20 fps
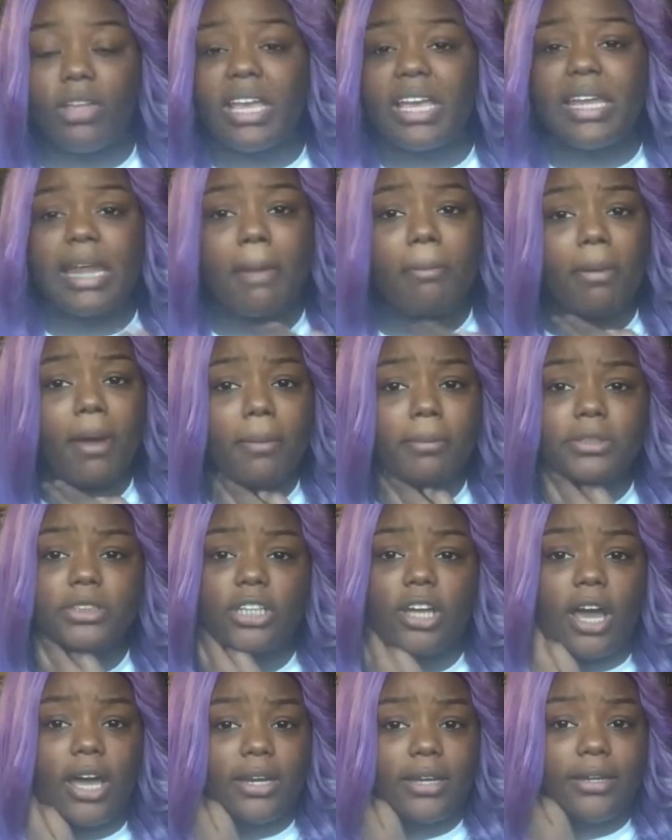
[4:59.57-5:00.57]
And I promise
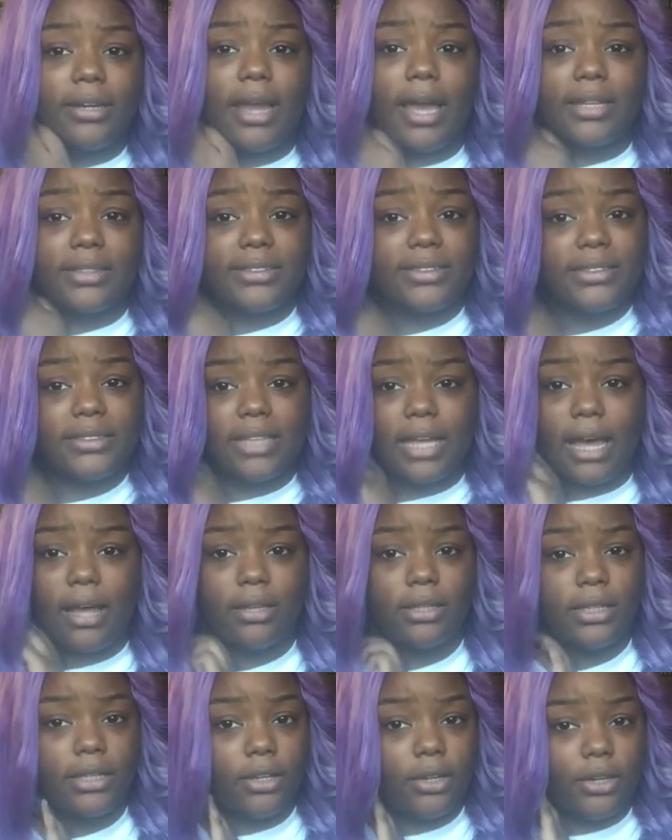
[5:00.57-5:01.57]
y'all I did not
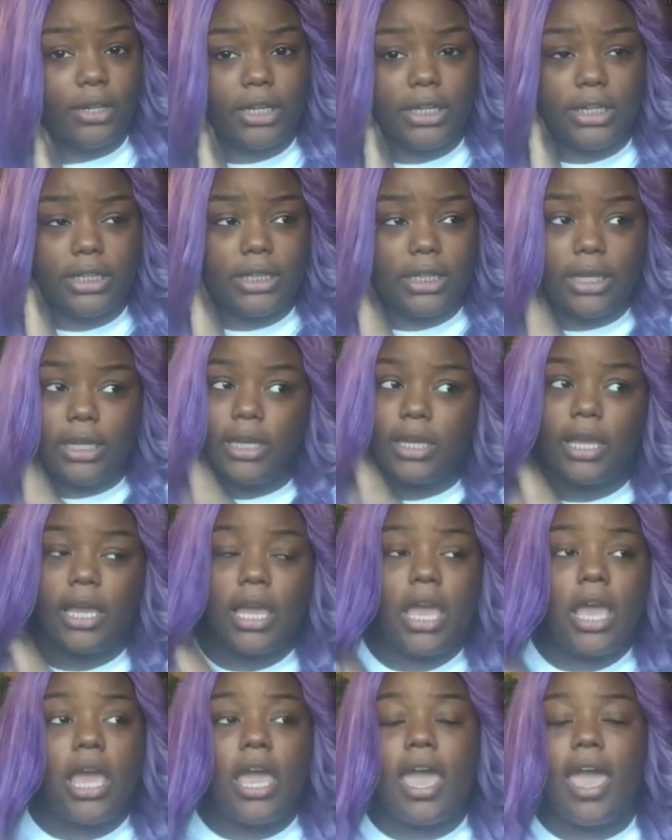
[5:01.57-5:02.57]
style it or anything.
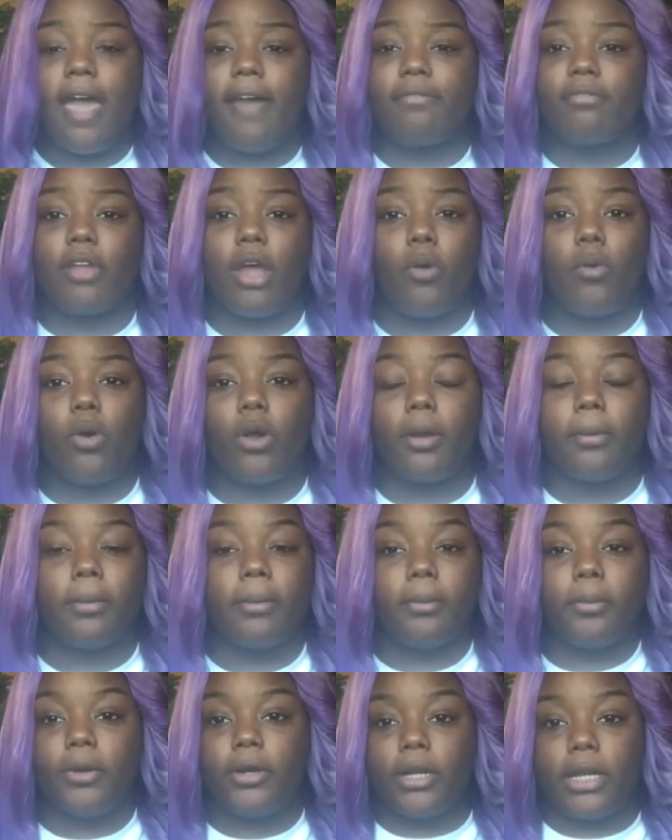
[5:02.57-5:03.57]
After I woke up in the
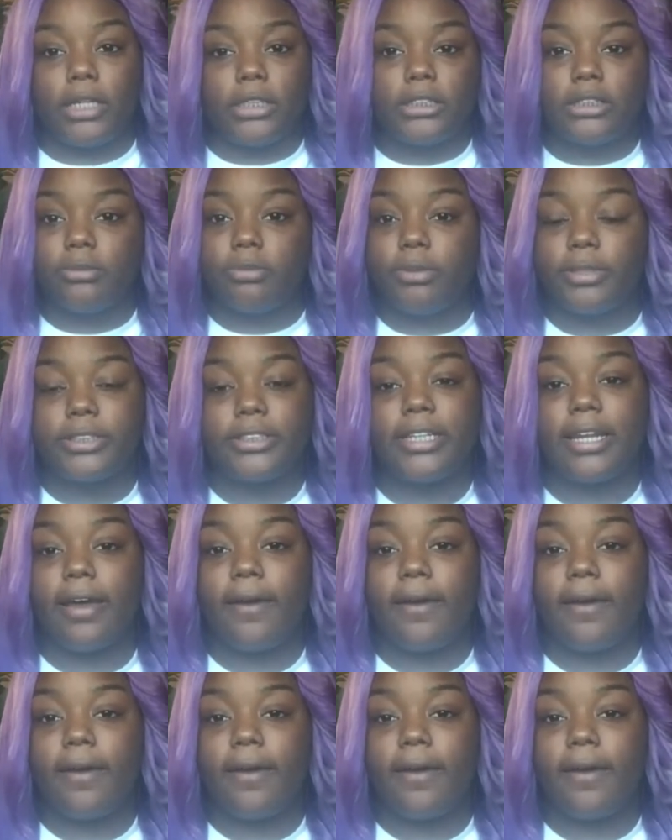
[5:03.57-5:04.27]
morning, I just brushed it